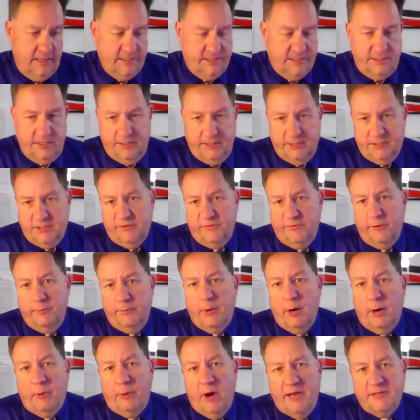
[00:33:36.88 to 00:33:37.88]
assist
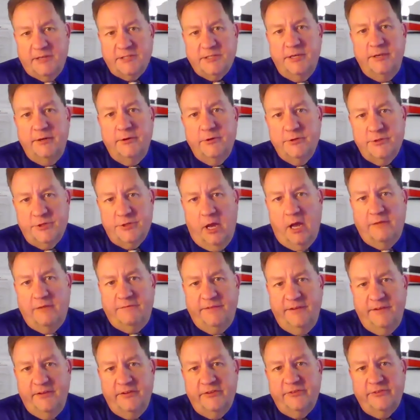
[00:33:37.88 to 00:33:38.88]
from our prosecutor's
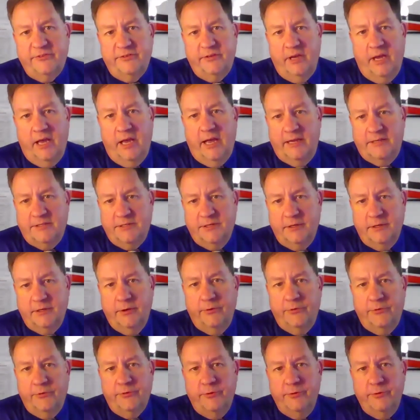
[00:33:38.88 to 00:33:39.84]
office to go